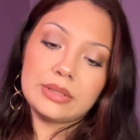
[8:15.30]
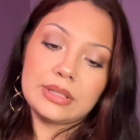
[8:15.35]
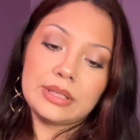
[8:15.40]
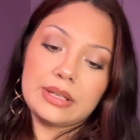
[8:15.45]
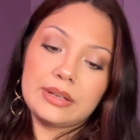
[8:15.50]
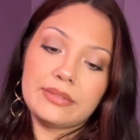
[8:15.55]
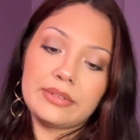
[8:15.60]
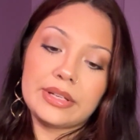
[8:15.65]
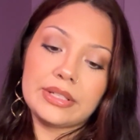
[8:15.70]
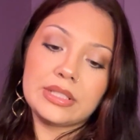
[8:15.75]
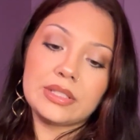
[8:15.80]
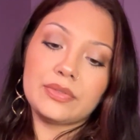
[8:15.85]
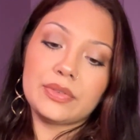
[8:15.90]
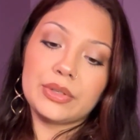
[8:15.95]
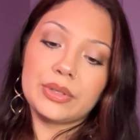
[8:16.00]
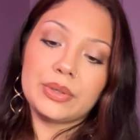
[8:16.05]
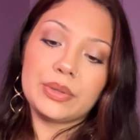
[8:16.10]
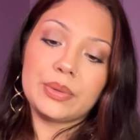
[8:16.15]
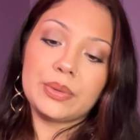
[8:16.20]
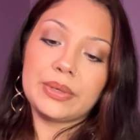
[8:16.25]
Advice
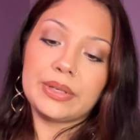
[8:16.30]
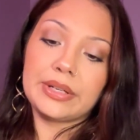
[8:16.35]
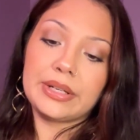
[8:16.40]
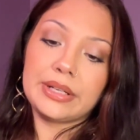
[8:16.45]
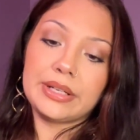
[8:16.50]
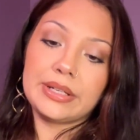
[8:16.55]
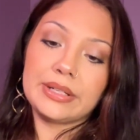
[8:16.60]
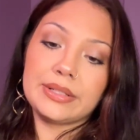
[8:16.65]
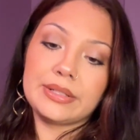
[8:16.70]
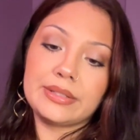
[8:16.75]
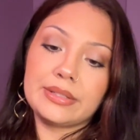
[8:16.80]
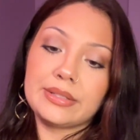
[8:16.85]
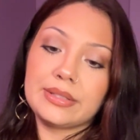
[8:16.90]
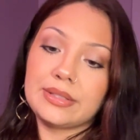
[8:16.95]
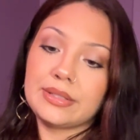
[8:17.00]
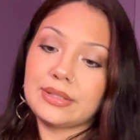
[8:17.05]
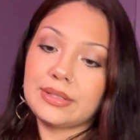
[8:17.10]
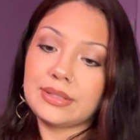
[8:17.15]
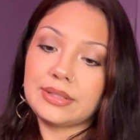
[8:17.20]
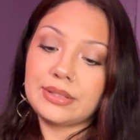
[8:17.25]
for Aquarius.
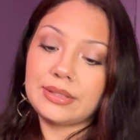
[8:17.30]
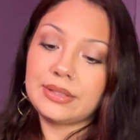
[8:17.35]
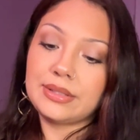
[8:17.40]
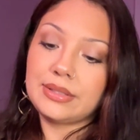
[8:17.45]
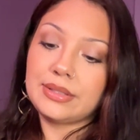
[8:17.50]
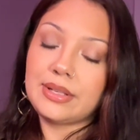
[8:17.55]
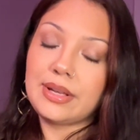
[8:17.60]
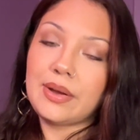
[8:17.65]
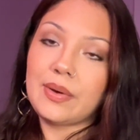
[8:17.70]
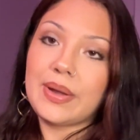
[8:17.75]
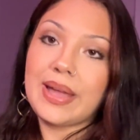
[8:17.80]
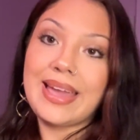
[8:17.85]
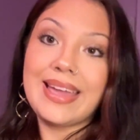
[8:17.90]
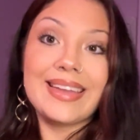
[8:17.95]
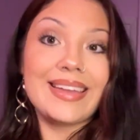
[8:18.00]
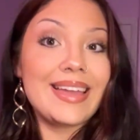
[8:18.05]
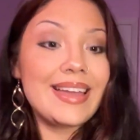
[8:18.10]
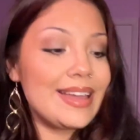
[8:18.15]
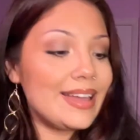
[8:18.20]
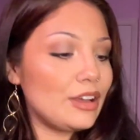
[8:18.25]
Okay.
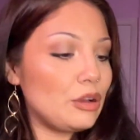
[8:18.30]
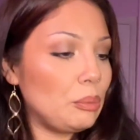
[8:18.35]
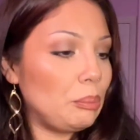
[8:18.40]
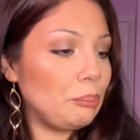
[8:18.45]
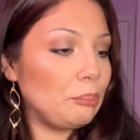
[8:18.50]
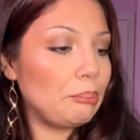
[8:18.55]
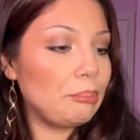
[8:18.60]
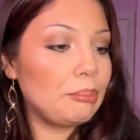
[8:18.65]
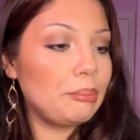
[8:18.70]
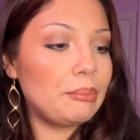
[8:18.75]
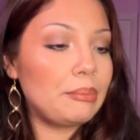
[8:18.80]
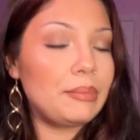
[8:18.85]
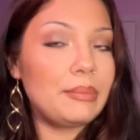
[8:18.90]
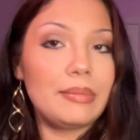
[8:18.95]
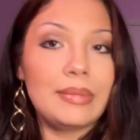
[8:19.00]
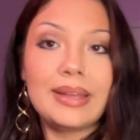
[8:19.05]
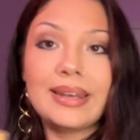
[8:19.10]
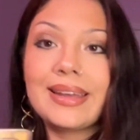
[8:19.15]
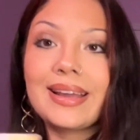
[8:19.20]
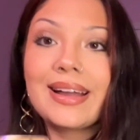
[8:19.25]

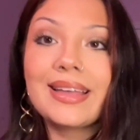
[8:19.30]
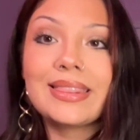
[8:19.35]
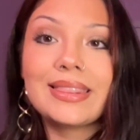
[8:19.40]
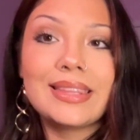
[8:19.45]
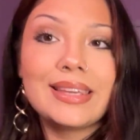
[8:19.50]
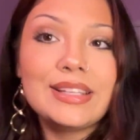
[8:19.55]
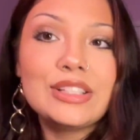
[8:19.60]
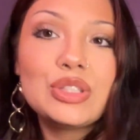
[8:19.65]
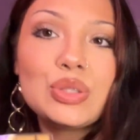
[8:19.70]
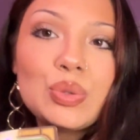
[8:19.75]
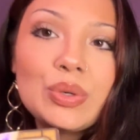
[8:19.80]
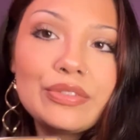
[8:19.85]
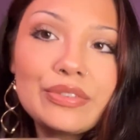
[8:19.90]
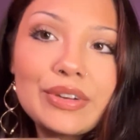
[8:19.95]
And I got the Two of